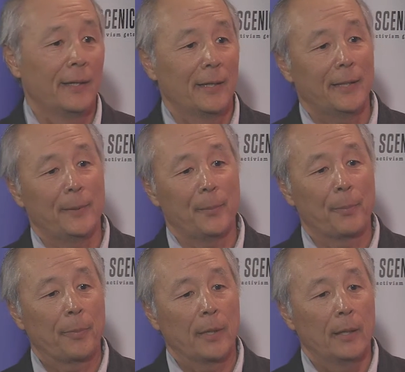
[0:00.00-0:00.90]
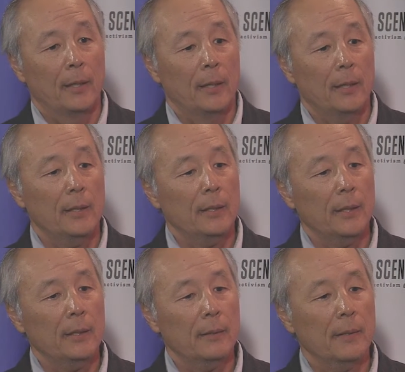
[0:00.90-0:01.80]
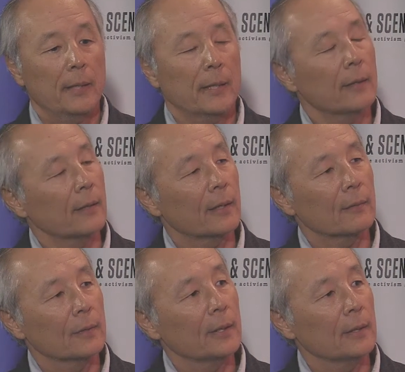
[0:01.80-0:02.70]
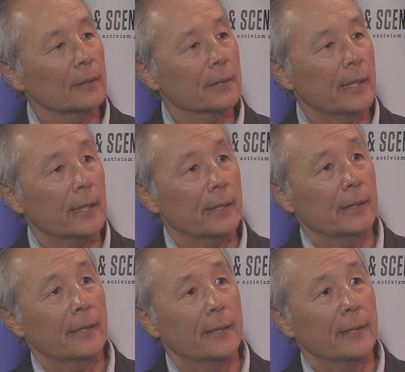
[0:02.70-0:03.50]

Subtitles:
And then the other thing I really looked at